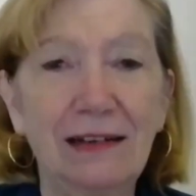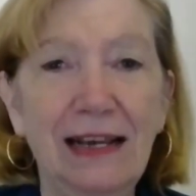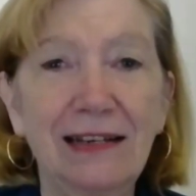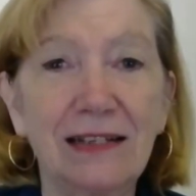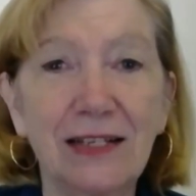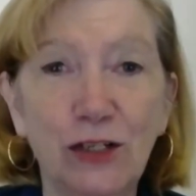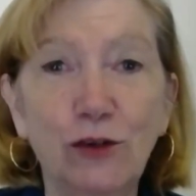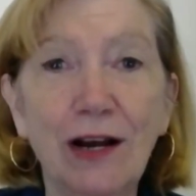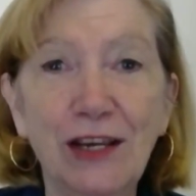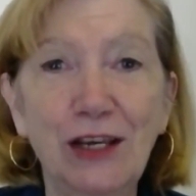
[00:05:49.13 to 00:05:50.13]
it
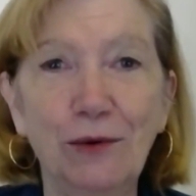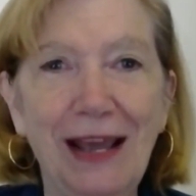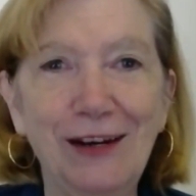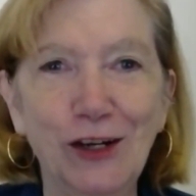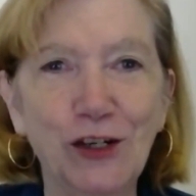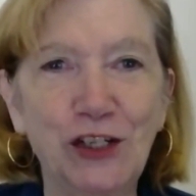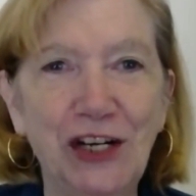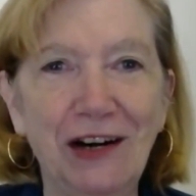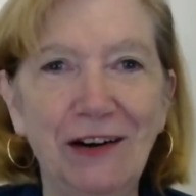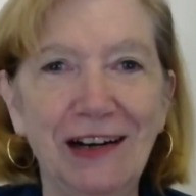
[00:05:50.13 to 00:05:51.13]
struck you, and you're
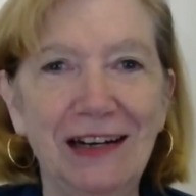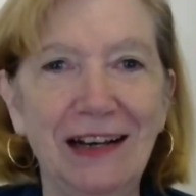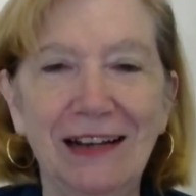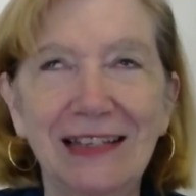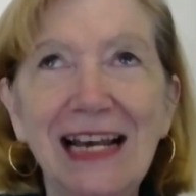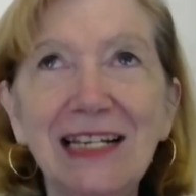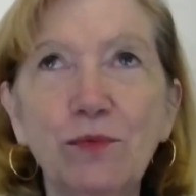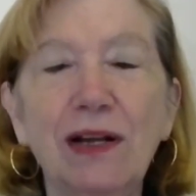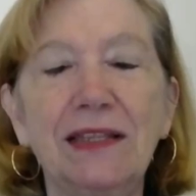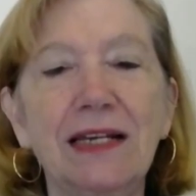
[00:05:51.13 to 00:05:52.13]
sharing, and that's
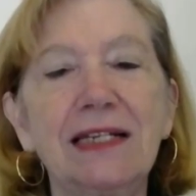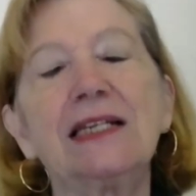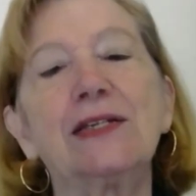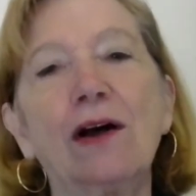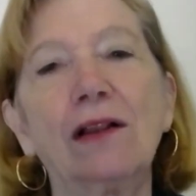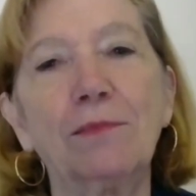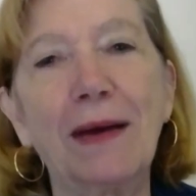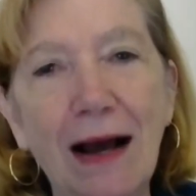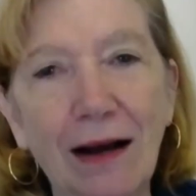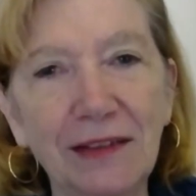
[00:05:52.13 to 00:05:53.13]
what this is all
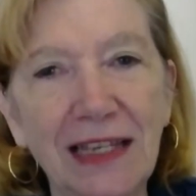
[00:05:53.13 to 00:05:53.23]
about.